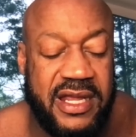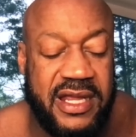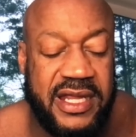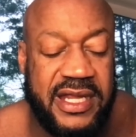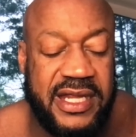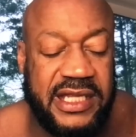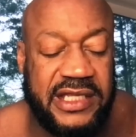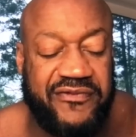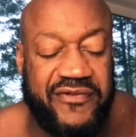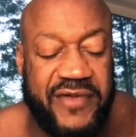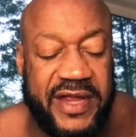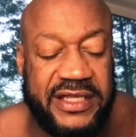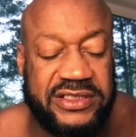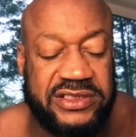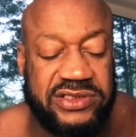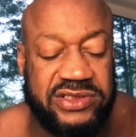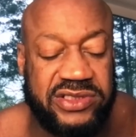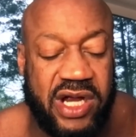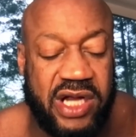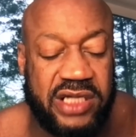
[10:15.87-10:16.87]
He is
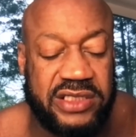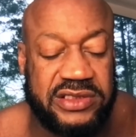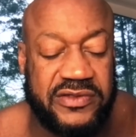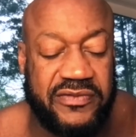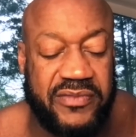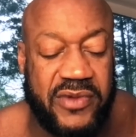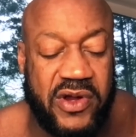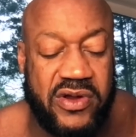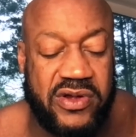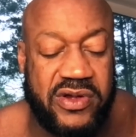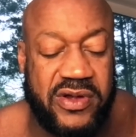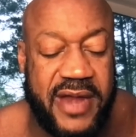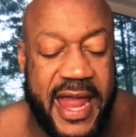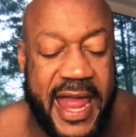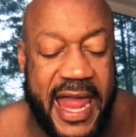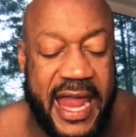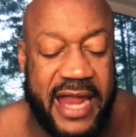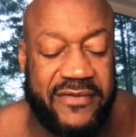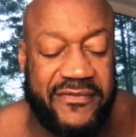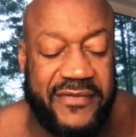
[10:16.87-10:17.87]
facing charges of murder,
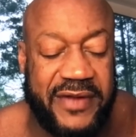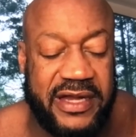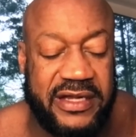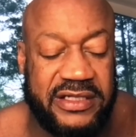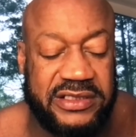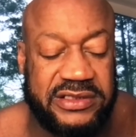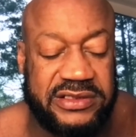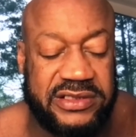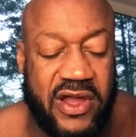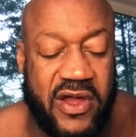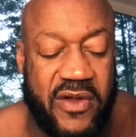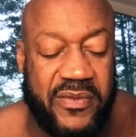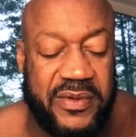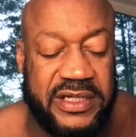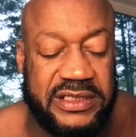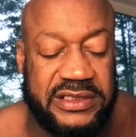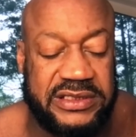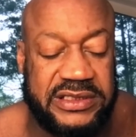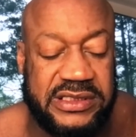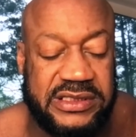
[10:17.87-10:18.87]
aggravated assault
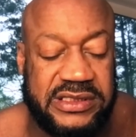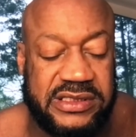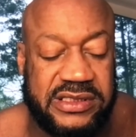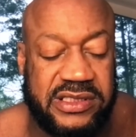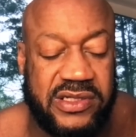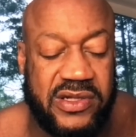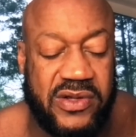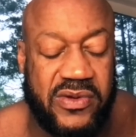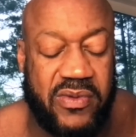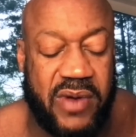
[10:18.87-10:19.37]
with intent to kill,